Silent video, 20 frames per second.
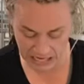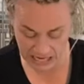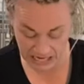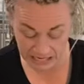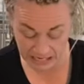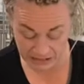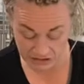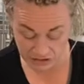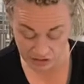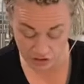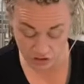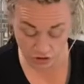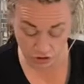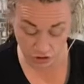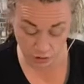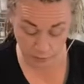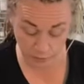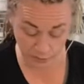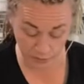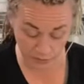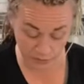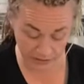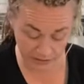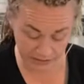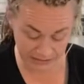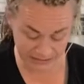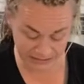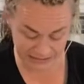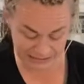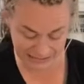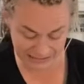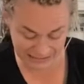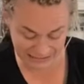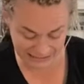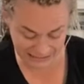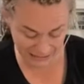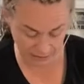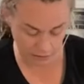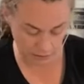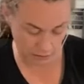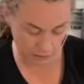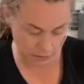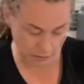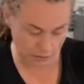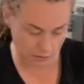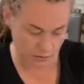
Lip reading: It's sharper than steel